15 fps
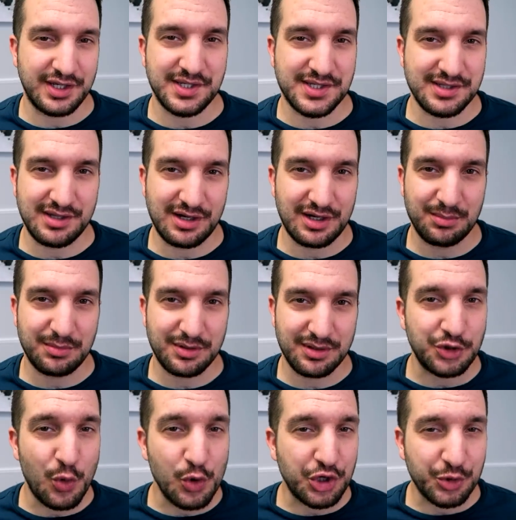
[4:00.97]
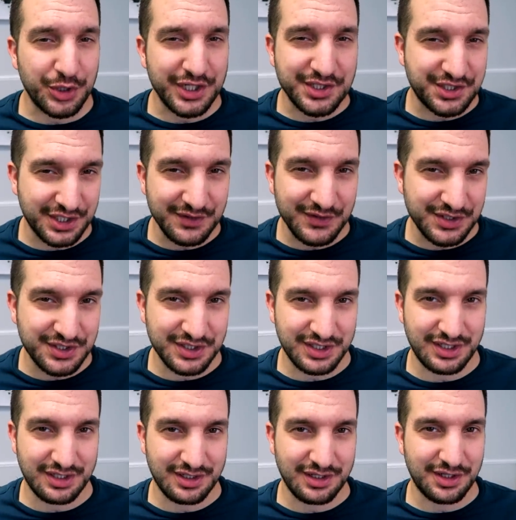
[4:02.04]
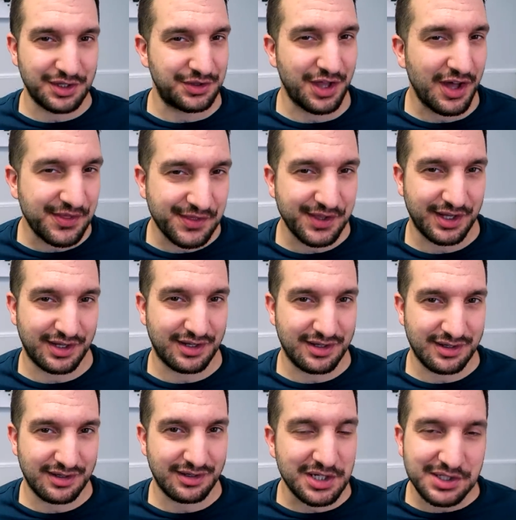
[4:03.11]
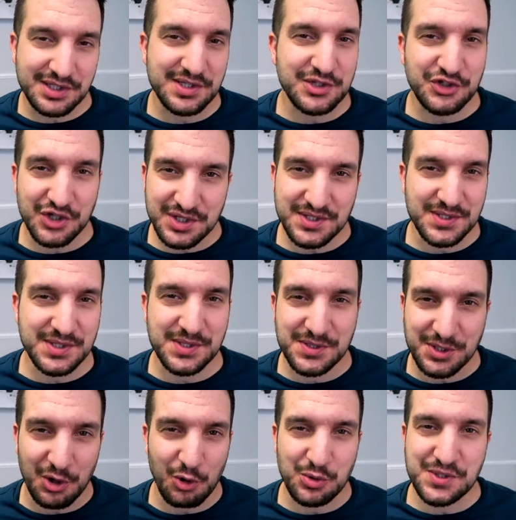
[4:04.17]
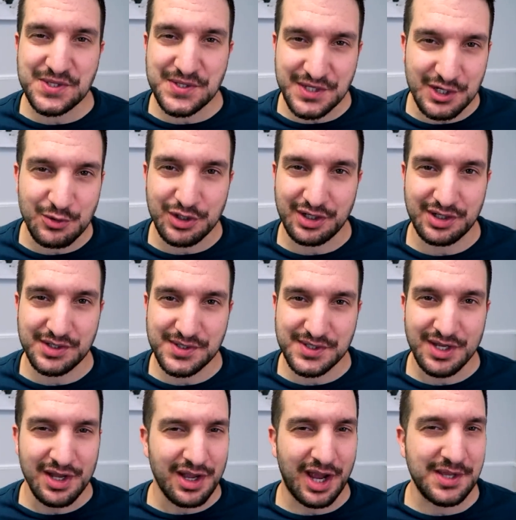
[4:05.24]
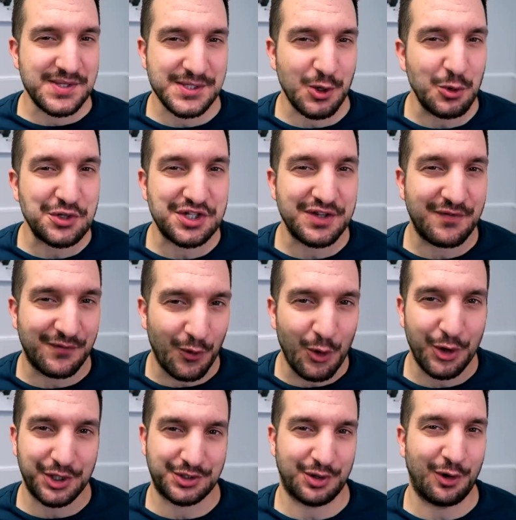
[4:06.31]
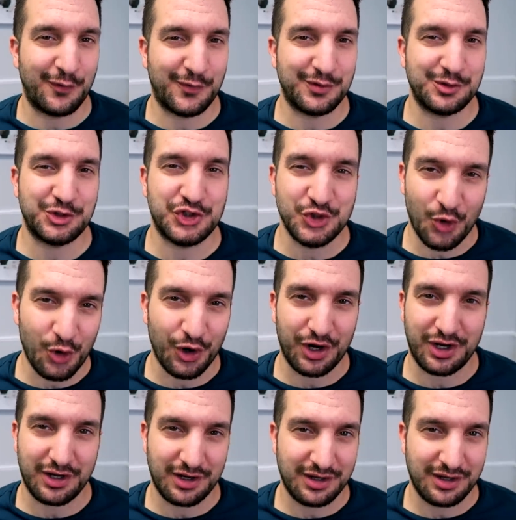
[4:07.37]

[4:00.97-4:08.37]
Islam, no creativity, nothing. It is just so serious and so devoid of joy.